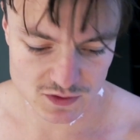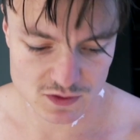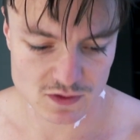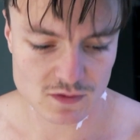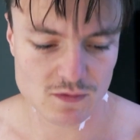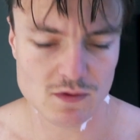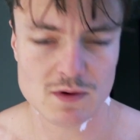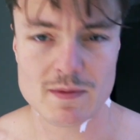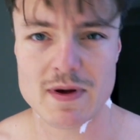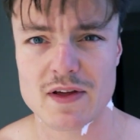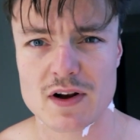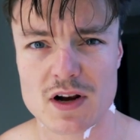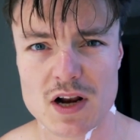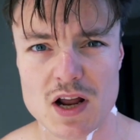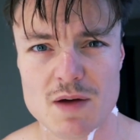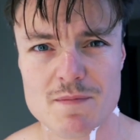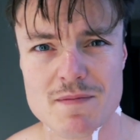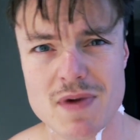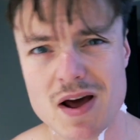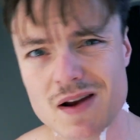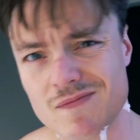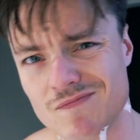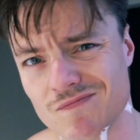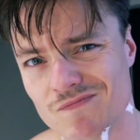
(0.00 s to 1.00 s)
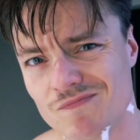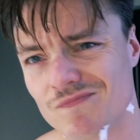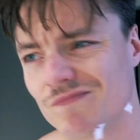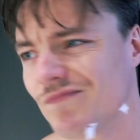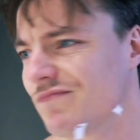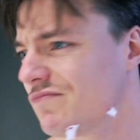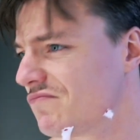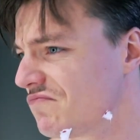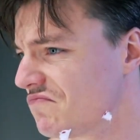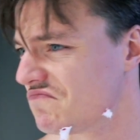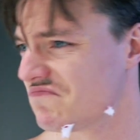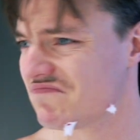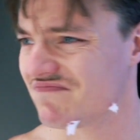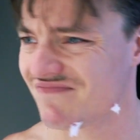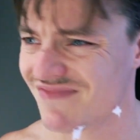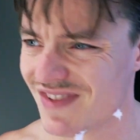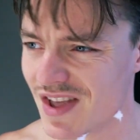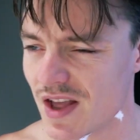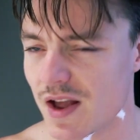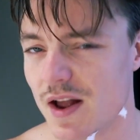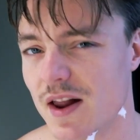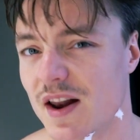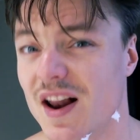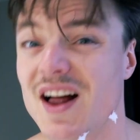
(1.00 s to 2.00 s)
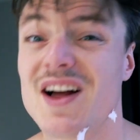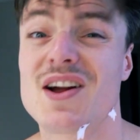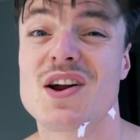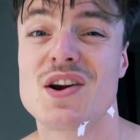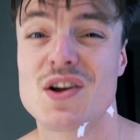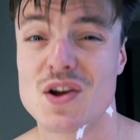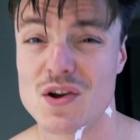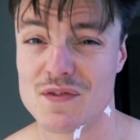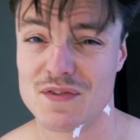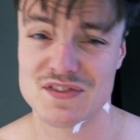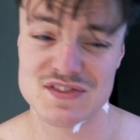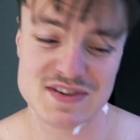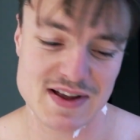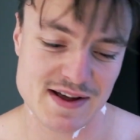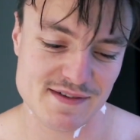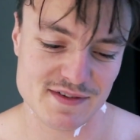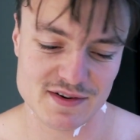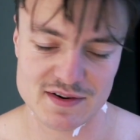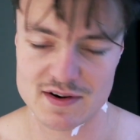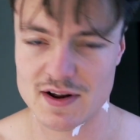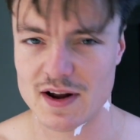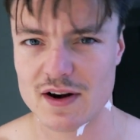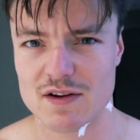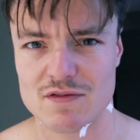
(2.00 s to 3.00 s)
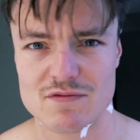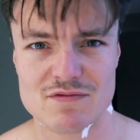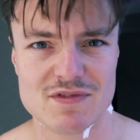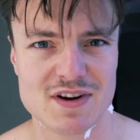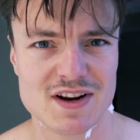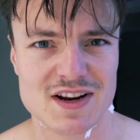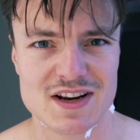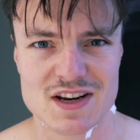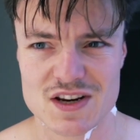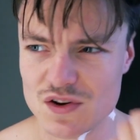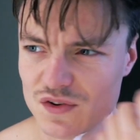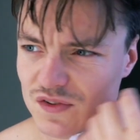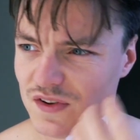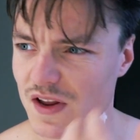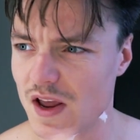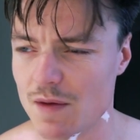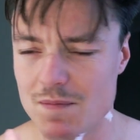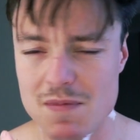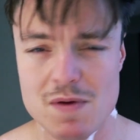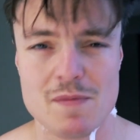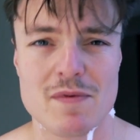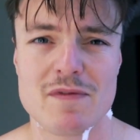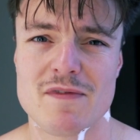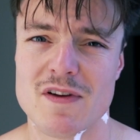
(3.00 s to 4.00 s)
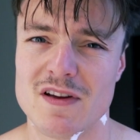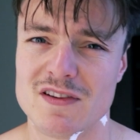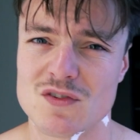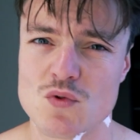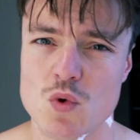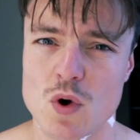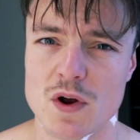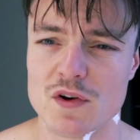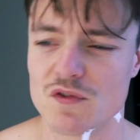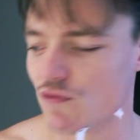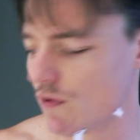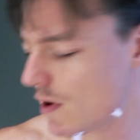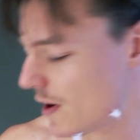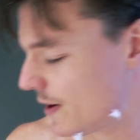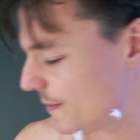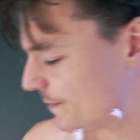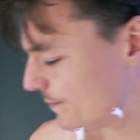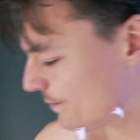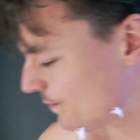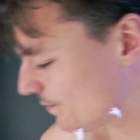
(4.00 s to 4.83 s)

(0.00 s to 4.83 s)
What about the Clubman? I'm gonna go for 7. I don't really use it. It made my face quite dry.